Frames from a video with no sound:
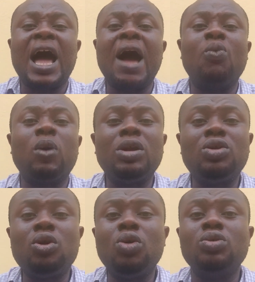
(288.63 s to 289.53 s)
And
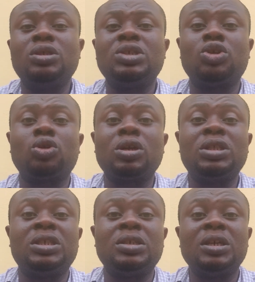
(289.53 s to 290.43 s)
when those in
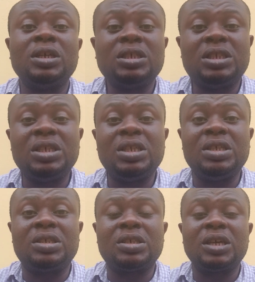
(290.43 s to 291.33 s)
authority see
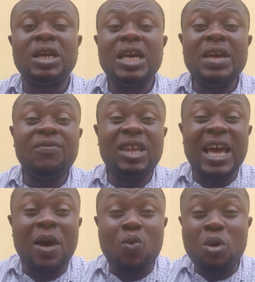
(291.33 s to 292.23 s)
this, if they
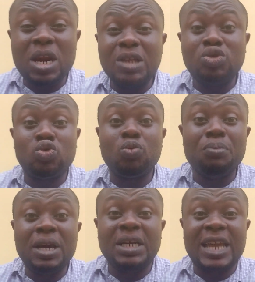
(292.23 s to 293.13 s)
are willing to
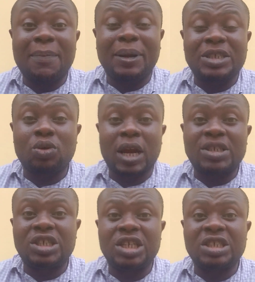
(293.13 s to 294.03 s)
make that particular
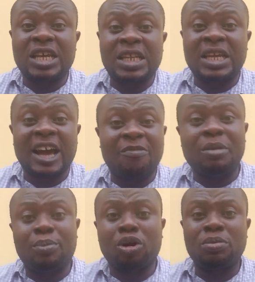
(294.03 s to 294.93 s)
change that they have
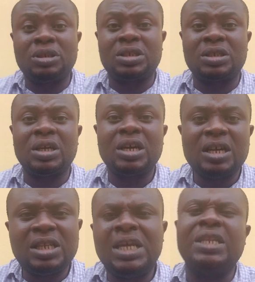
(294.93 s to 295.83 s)
been promising,
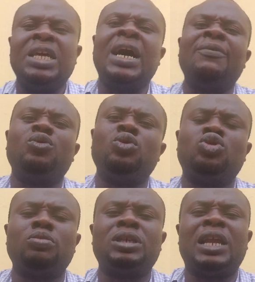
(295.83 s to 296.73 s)
then they have to do
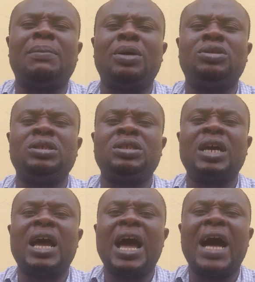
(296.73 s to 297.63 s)
something about it.
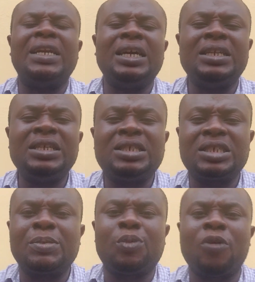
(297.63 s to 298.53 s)
And then this
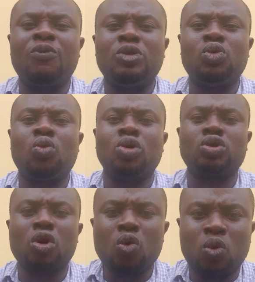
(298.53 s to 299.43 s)
rip-off will do what?
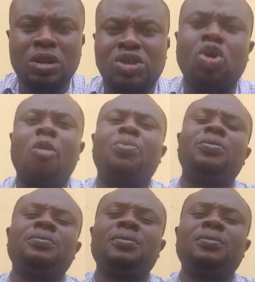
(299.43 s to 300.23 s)
Will stop.